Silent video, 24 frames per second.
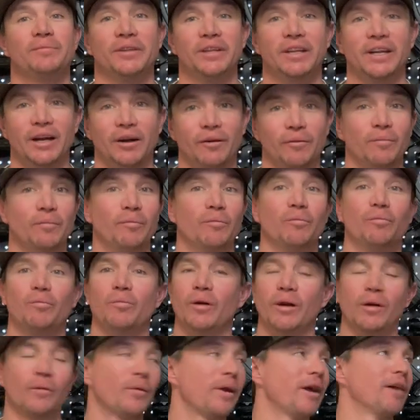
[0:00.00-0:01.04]
You know,
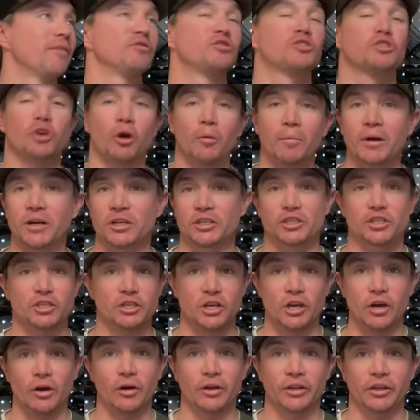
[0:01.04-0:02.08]
when we have so much
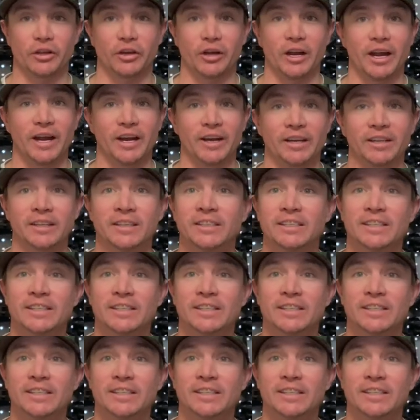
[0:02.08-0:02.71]
snow on the ground.